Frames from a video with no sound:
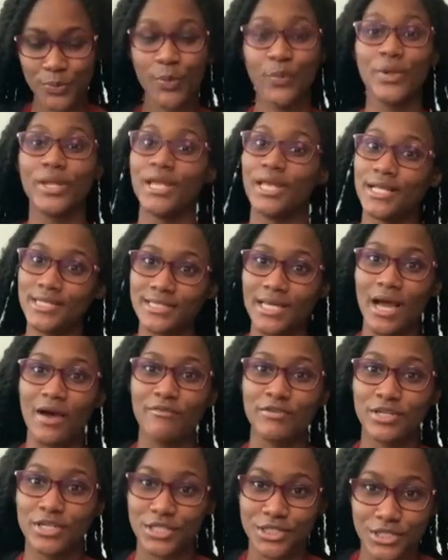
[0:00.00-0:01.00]
we need to have a
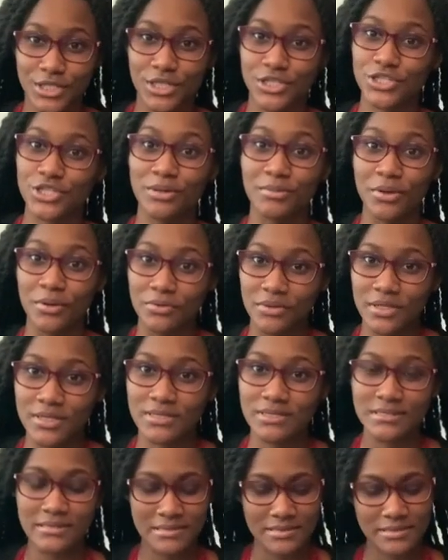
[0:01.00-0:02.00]
discussion about this.
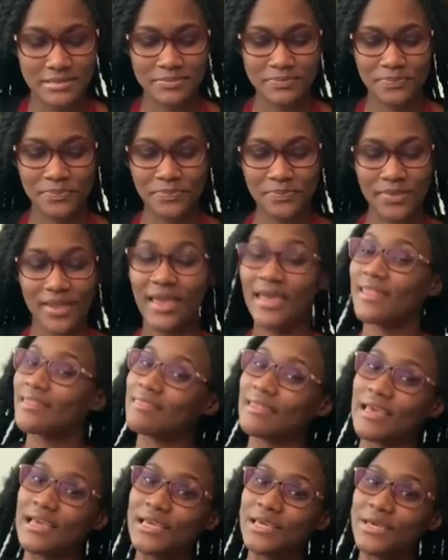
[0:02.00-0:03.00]

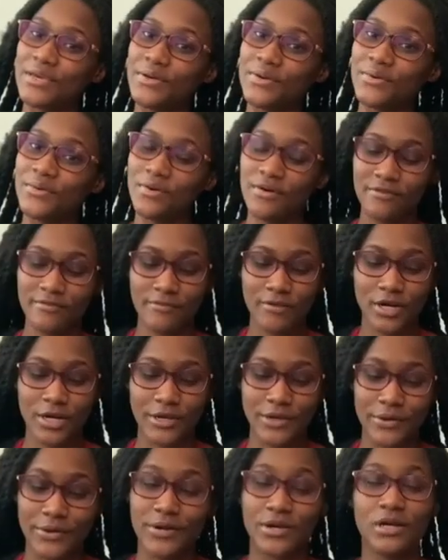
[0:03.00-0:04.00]
Thank you for
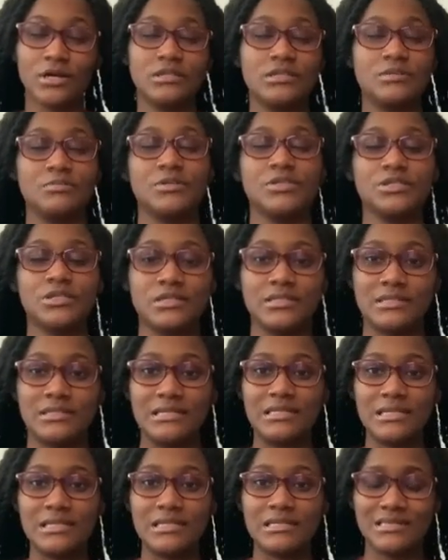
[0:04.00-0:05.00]
your contribution to
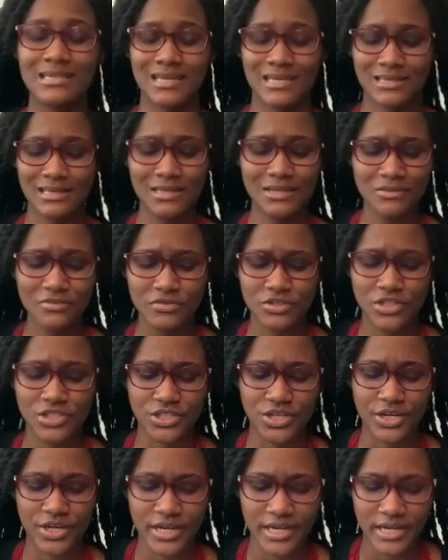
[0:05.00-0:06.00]
this and thank you for
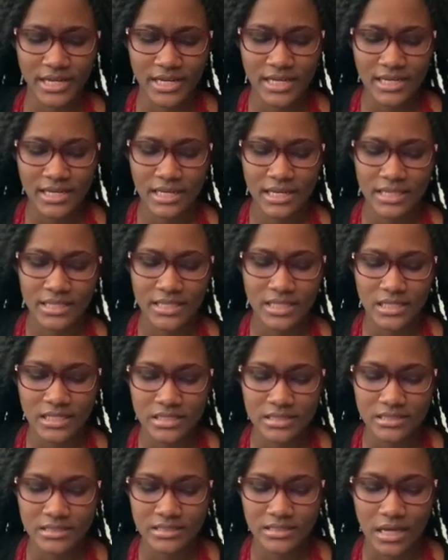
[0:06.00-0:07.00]
sharing
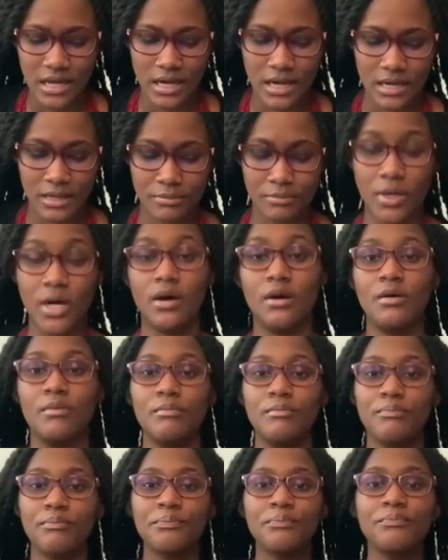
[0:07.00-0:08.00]
this um,
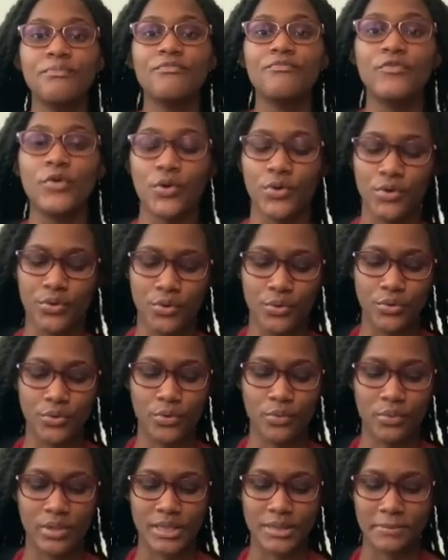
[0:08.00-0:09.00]
photo
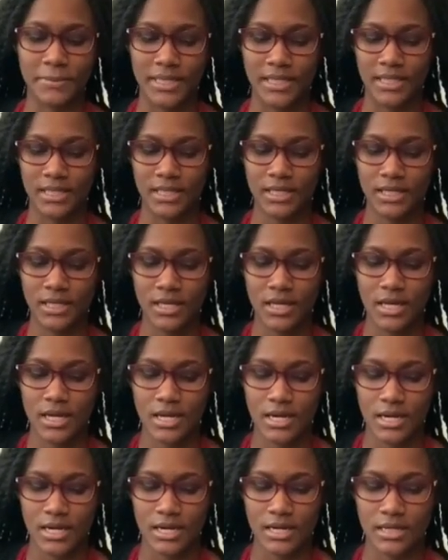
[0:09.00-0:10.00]
with me.
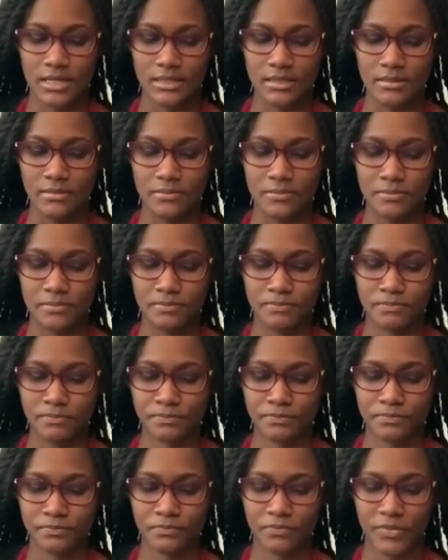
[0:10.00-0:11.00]
Um,
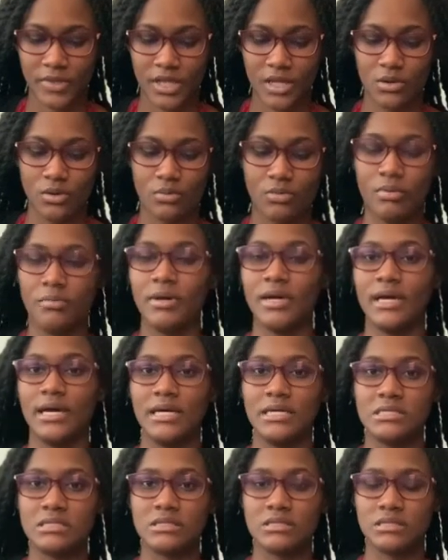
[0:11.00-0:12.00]
it opened my
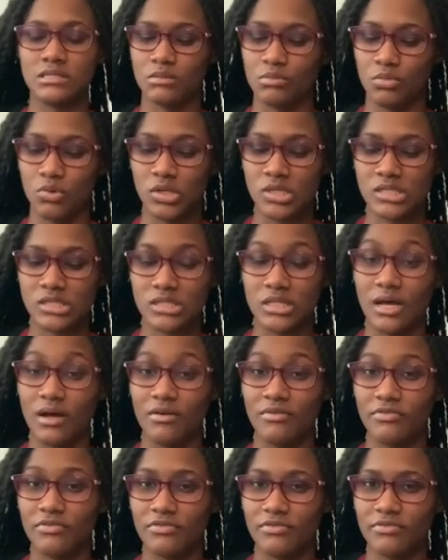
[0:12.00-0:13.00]
eyes to some more stuff
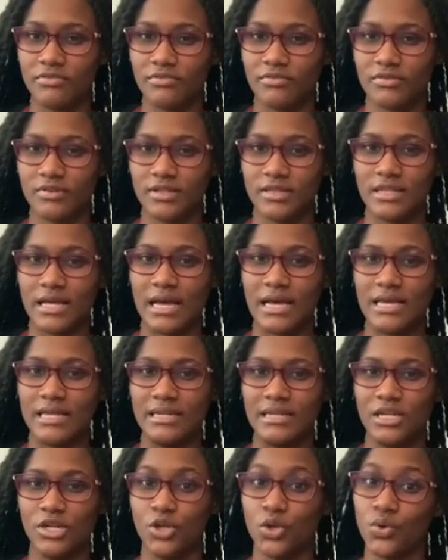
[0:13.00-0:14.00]
that I
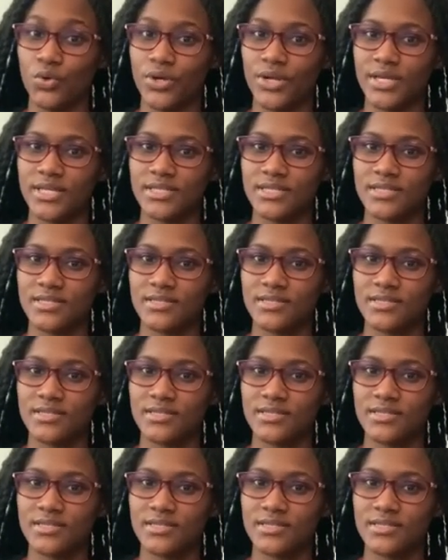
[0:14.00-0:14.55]
didn't notice.